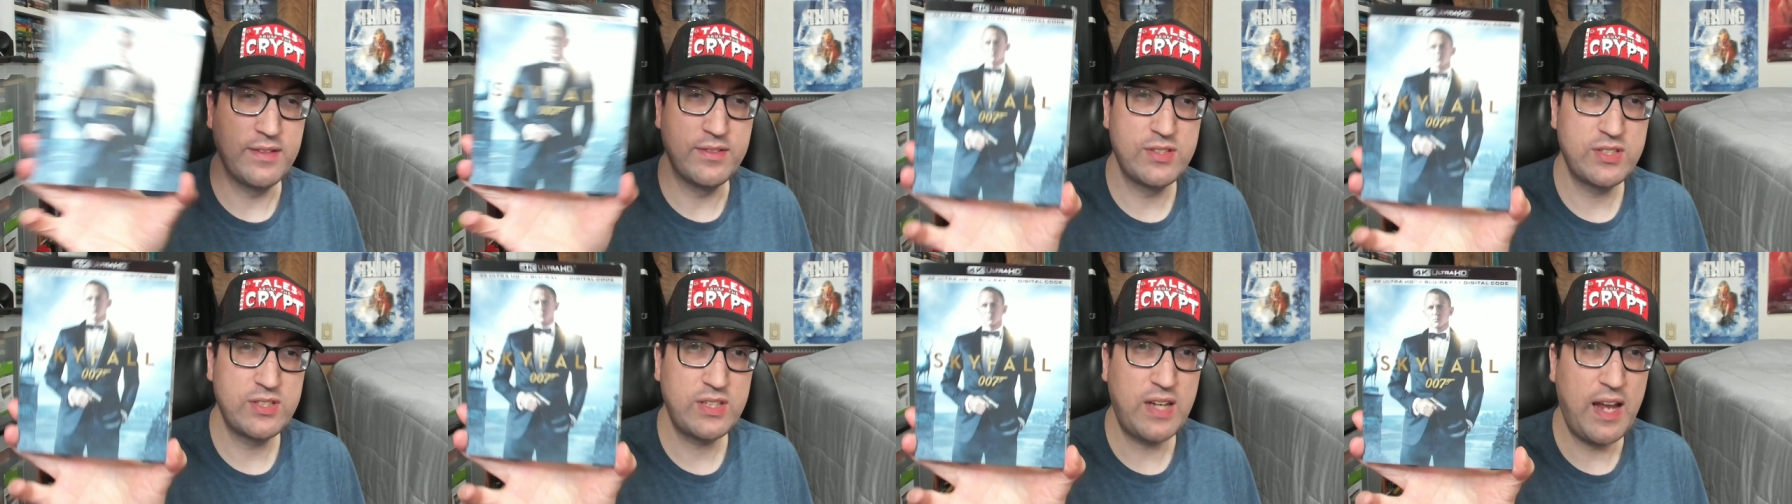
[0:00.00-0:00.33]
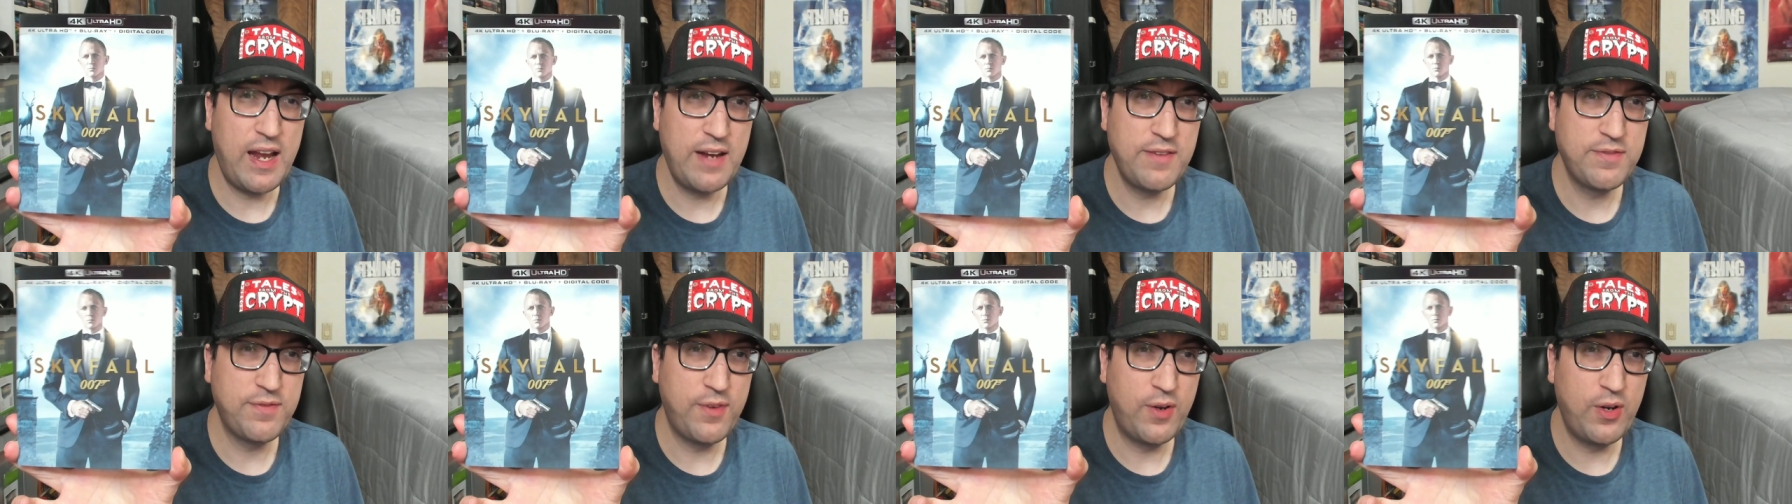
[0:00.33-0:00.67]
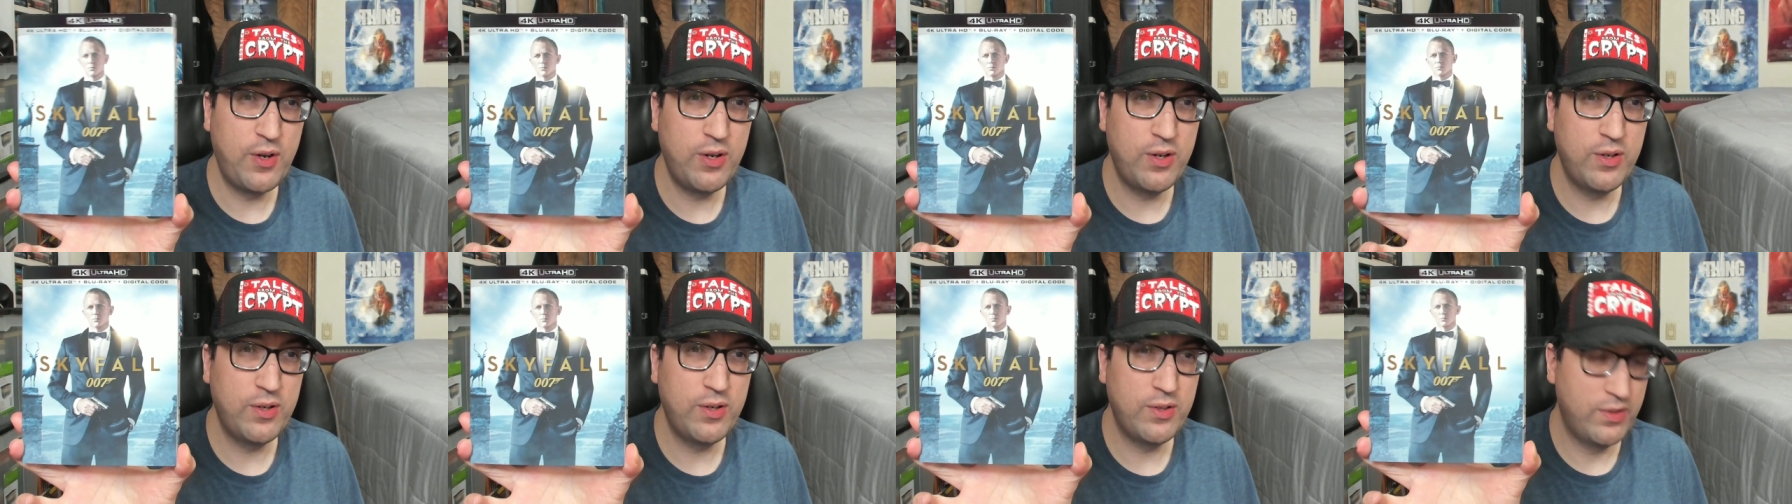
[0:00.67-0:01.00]

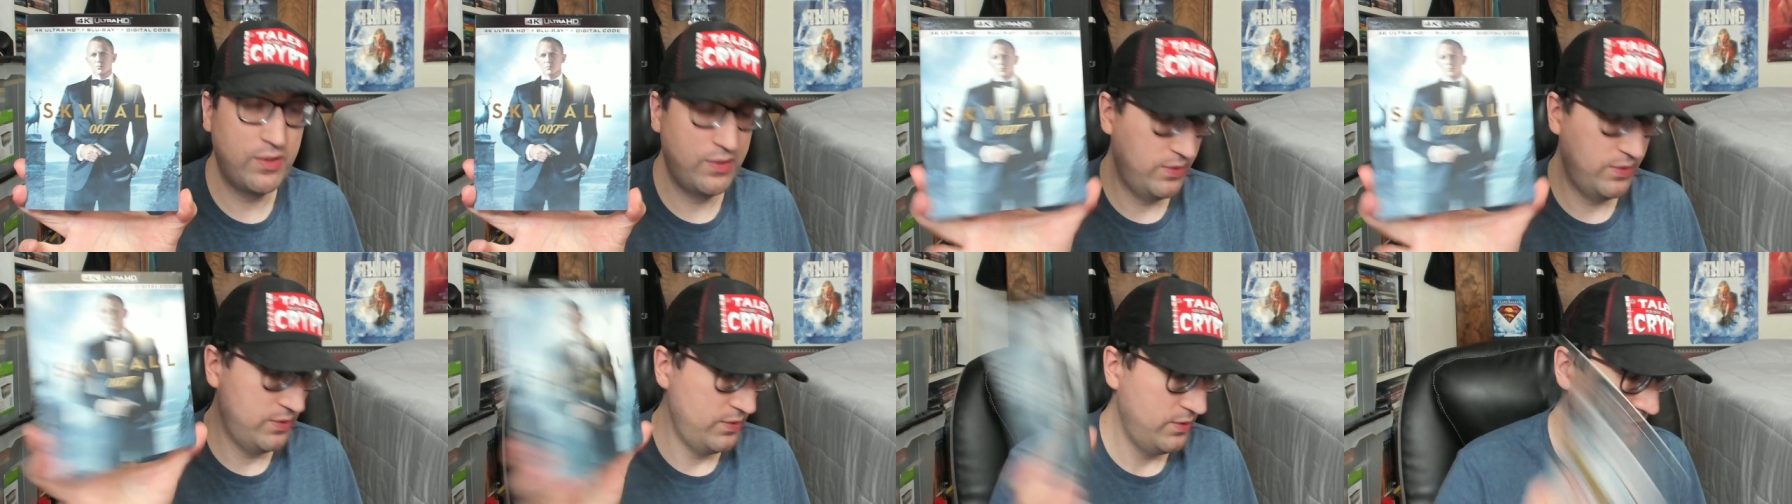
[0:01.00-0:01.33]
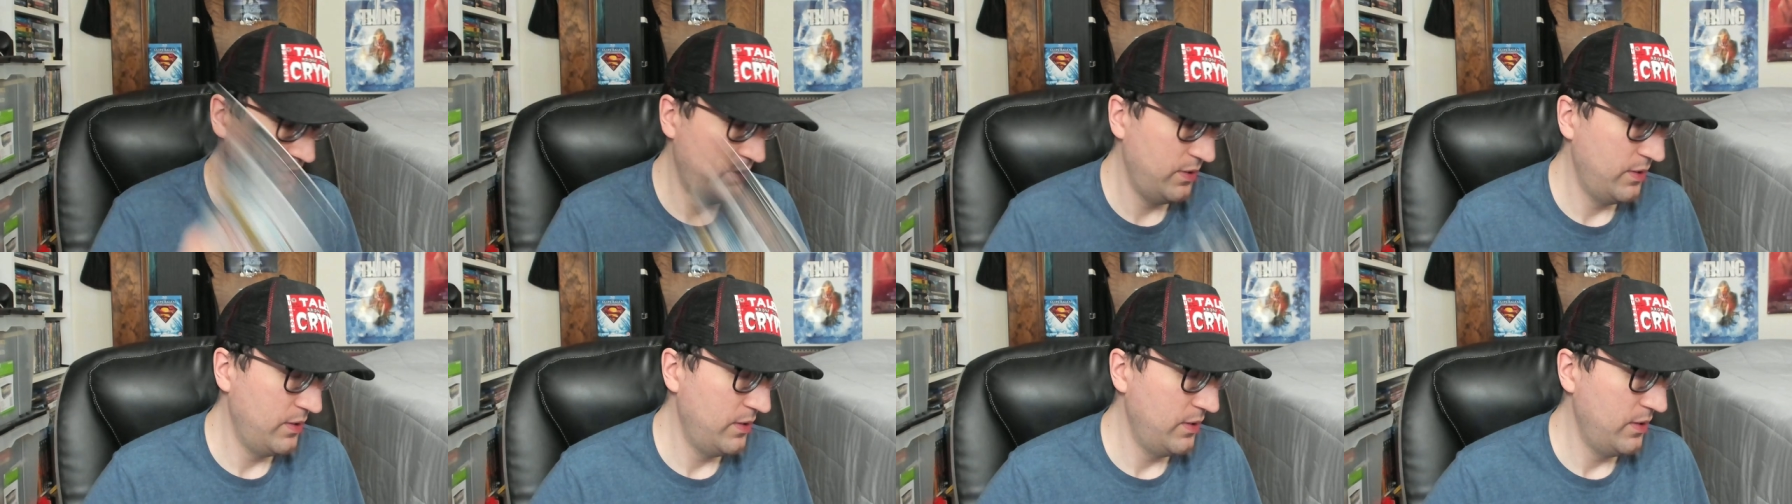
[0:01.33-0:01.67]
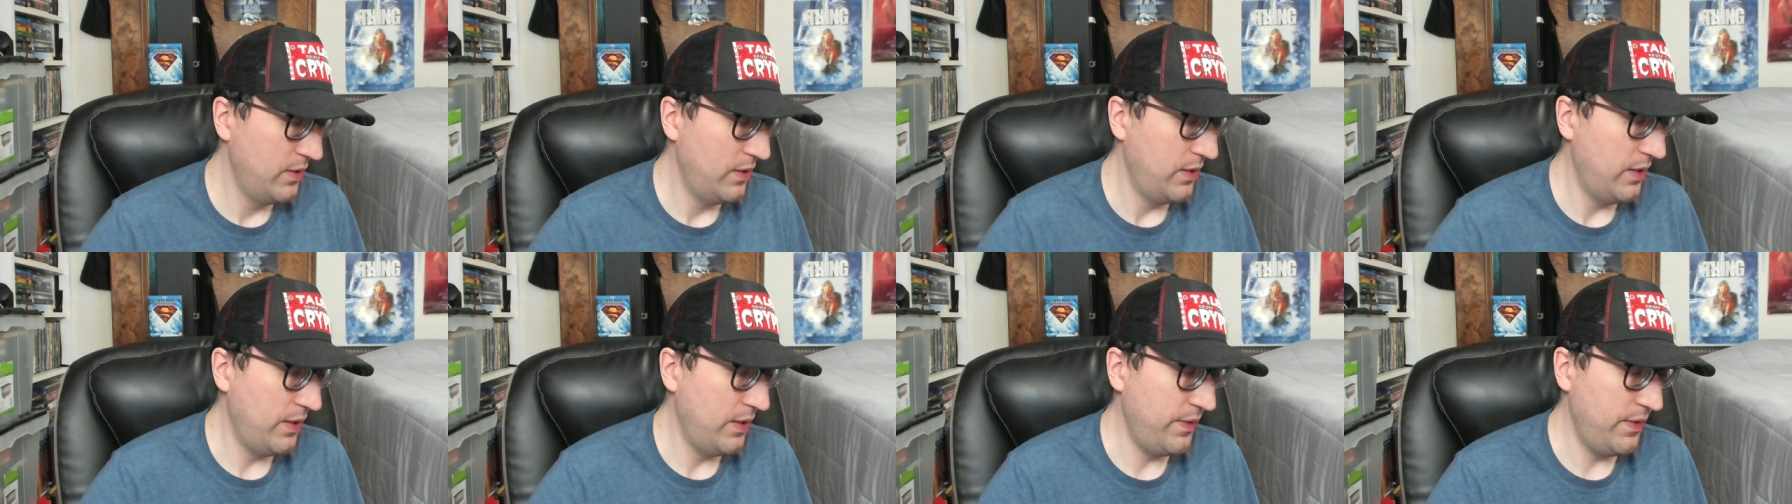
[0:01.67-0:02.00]
Skyfall.
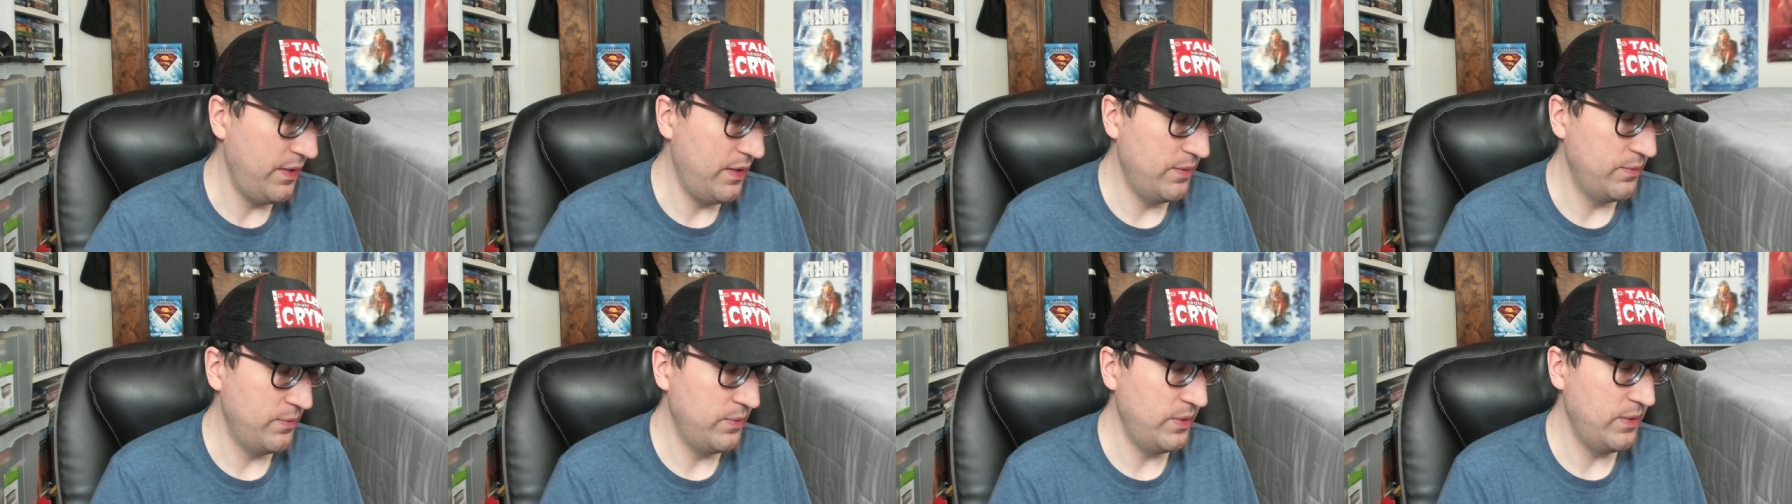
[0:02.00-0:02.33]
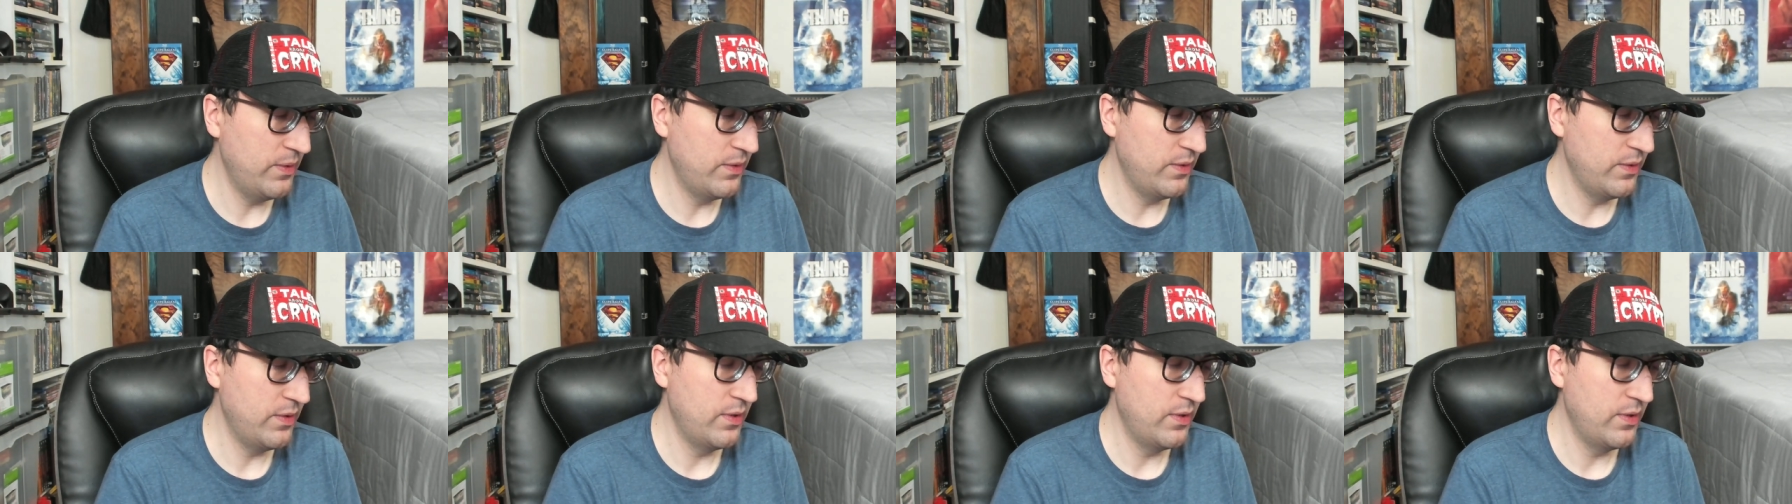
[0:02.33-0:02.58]
And then we